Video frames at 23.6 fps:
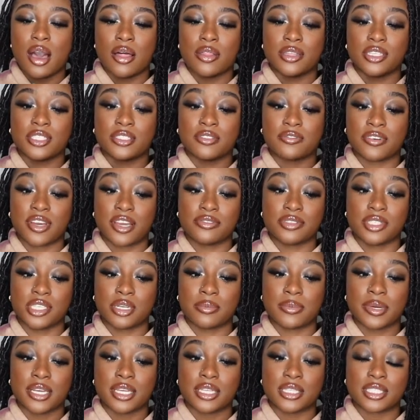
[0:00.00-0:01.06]
This is 5
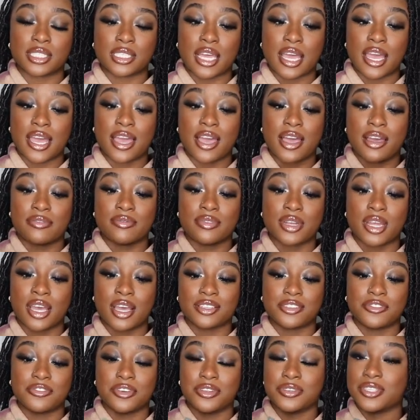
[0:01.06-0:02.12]
terabytes. I have
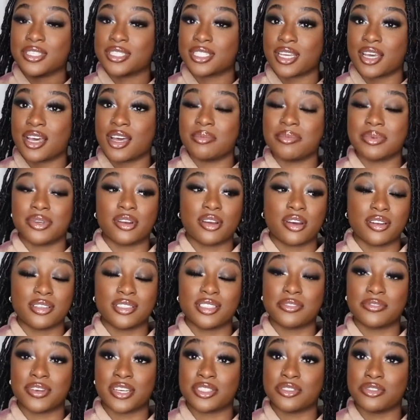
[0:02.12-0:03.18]
not filled this up, and
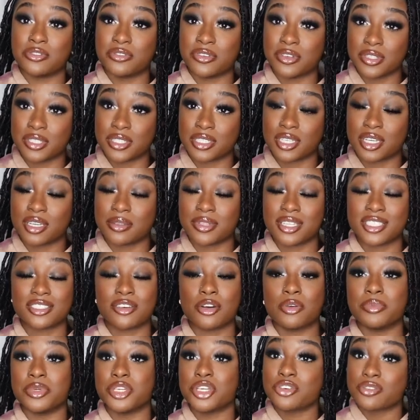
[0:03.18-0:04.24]
honestly, if I do fill this up, that's
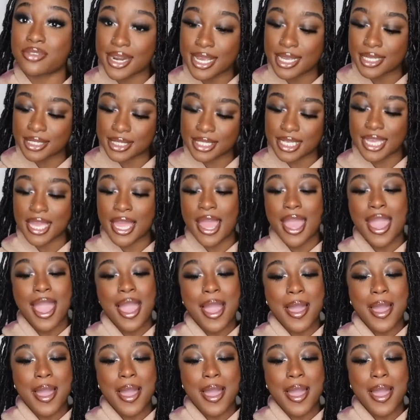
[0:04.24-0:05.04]
gonna be crazy.